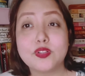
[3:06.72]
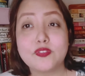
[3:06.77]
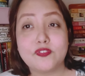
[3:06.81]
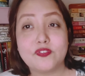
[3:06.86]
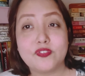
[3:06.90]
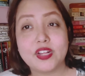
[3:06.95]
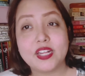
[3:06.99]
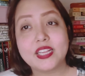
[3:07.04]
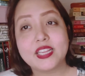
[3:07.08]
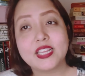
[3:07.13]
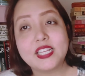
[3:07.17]

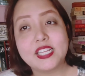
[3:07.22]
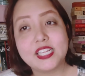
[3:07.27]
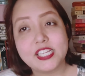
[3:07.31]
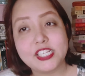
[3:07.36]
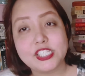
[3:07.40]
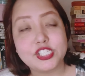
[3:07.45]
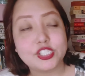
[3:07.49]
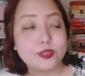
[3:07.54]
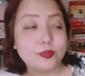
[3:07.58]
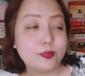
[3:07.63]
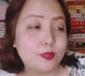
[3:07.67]
fit
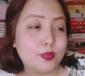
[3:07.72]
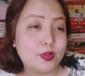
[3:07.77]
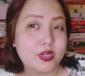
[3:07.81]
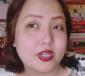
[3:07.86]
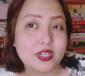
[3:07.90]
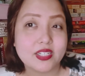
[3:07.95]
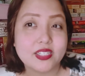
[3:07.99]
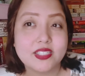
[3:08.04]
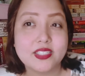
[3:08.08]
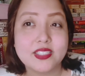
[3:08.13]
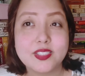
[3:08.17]
each
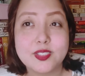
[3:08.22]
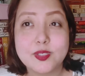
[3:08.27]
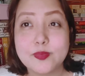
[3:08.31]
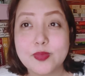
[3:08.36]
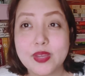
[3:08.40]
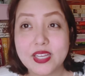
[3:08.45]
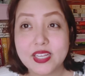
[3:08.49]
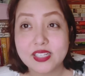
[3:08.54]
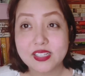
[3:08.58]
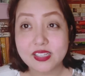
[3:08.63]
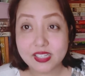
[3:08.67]
book to
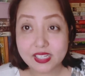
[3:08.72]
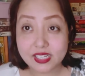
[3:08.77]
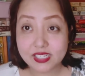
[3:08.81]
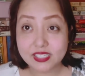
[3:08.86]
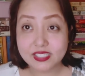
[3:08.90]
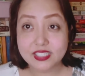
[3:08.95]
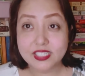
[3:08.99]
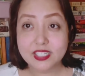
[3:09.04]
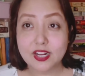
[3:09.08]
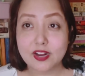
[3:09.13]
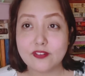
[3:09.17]
make it
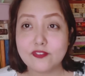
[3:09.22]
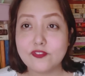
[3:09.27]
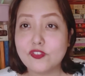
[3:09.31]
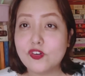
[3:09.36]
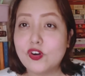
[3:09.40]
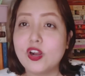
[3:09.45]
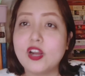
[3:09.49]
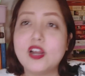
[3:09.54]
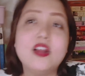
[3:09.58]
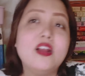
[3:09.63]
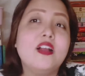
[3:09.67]
easier
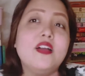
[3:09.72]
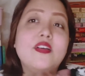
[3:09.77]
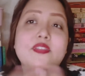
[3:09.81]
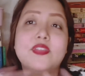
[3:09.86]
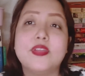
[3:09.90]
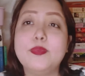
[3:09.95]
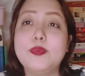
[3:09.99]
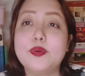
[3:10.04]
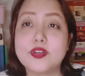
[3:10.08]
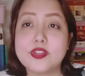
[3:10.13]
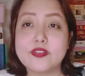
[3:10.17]
for
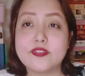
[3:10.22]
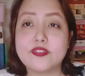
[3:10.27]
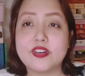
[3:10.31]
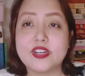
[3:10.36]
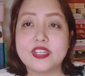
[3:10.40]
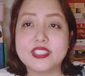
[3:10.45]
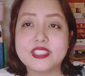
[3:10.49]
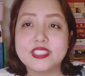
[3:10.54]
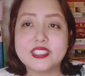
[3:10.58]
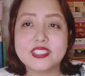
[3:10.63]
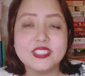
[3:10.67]
the both of
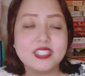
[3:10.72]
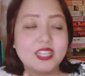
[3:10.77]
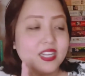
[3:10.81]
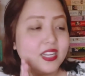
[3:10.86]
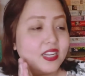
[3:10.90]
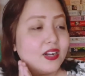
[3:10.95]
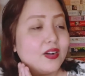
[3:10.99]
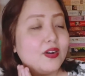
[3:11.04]
us,